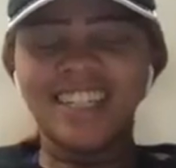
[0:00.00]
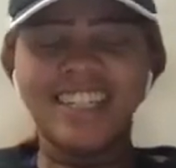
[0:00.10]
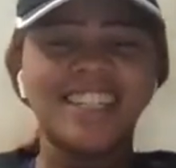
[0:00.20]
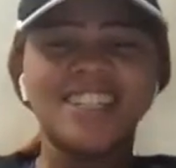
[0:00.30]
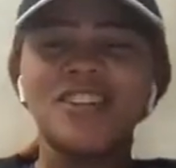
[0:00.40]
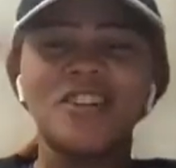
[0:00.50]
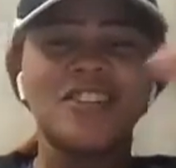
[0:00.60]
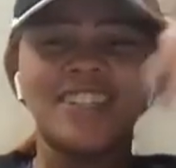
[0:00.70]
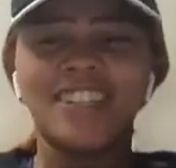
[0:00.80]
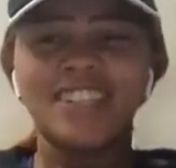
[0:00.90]
and then
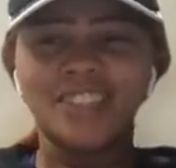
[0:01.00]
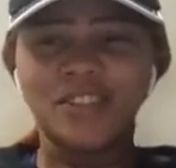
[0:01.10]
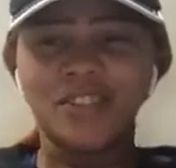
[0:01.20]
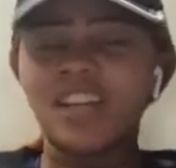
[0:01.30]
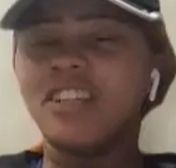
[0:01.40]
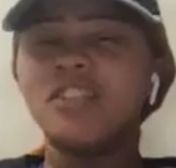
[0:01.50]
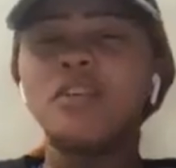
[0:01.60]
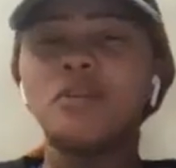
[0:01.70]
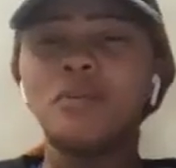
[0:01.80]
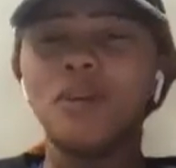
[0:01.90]
turned it into like
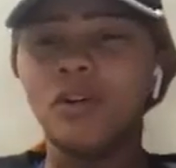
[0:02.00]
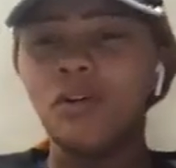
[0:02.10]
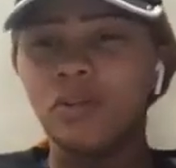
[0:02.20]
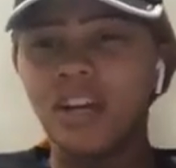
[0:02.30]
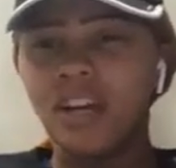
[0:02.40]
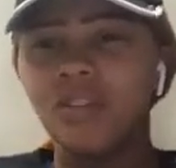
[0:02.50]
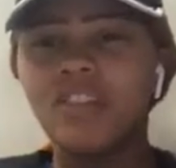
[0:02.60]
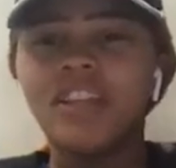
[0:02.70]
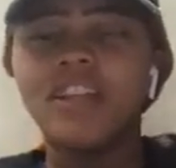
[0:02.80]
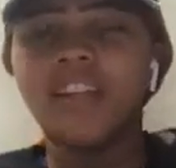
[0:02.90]
continued on my own. I
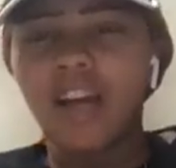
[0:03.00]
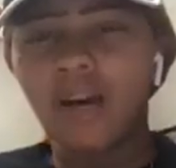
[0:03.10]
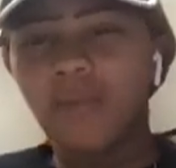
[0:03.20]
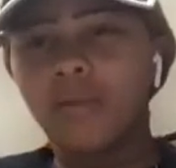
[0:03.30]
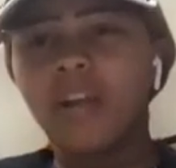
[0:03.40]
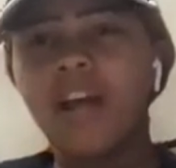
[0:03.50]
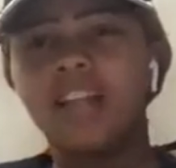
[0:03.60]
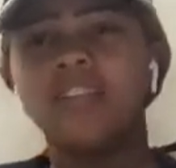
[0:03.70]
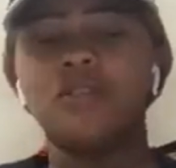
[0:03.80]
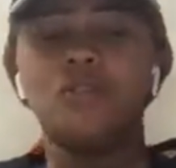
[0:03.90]
don't think that I would have
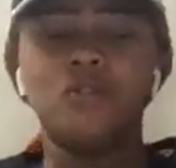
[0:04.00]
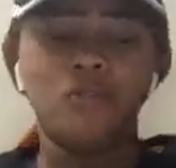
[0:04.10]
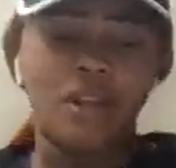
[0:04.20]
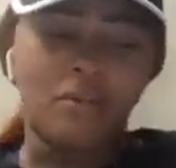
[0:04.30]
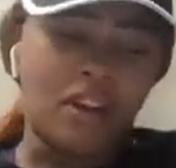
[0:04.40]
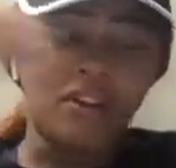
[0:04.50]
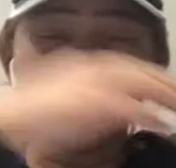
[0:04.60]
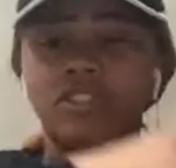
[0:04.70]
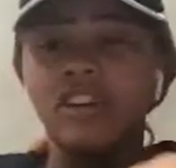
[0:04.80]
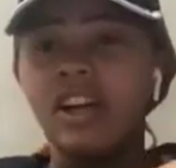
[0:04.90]
had to do like my
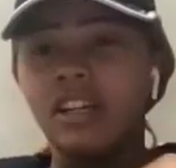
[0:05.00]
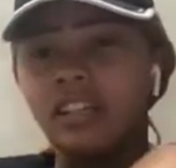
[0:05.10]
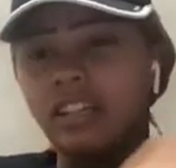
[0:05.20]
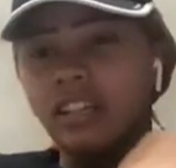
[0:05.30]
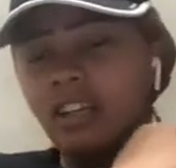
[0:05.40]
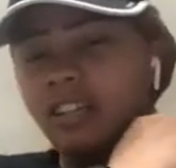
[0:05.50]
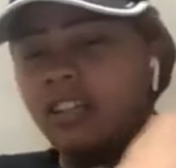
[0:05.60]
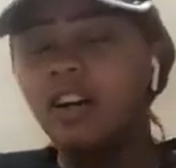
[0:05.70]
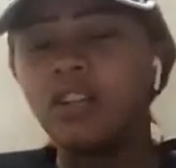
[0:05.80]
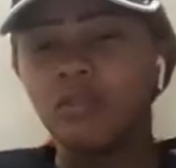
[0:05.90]
undergrad and then like
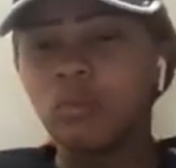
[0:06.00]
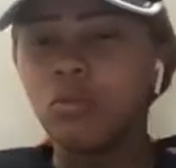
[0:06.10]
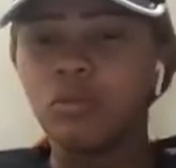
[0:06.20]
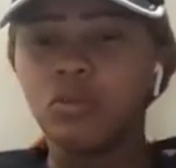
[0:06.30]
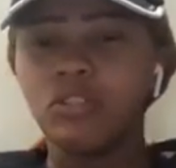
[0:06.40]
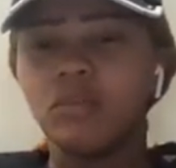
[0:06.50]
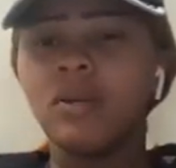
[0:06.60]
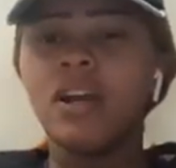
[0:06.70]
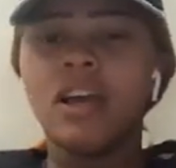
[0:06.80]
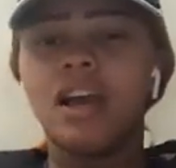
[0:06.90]
a doctorate program.